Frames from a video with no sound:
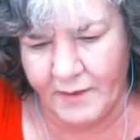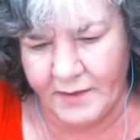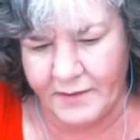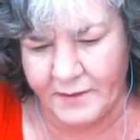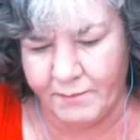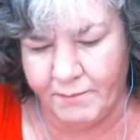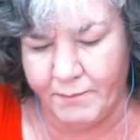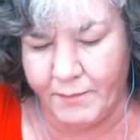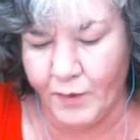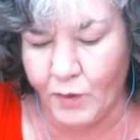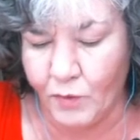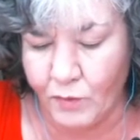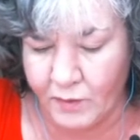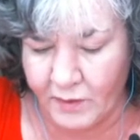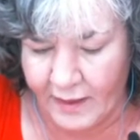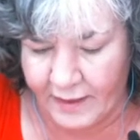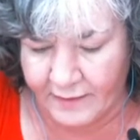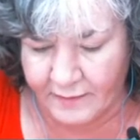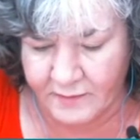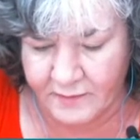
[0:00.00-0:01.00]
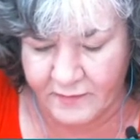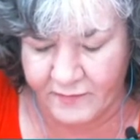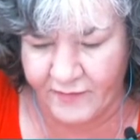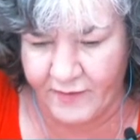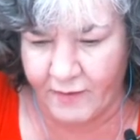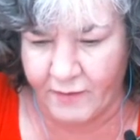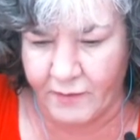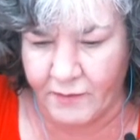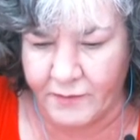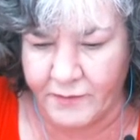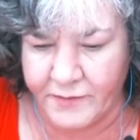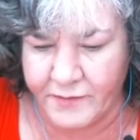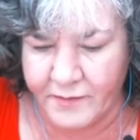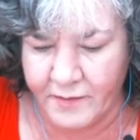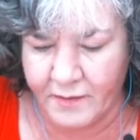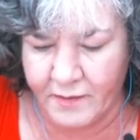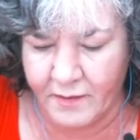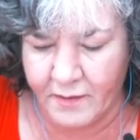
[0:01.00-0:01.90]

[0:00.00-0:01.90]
as bootlace ferrules.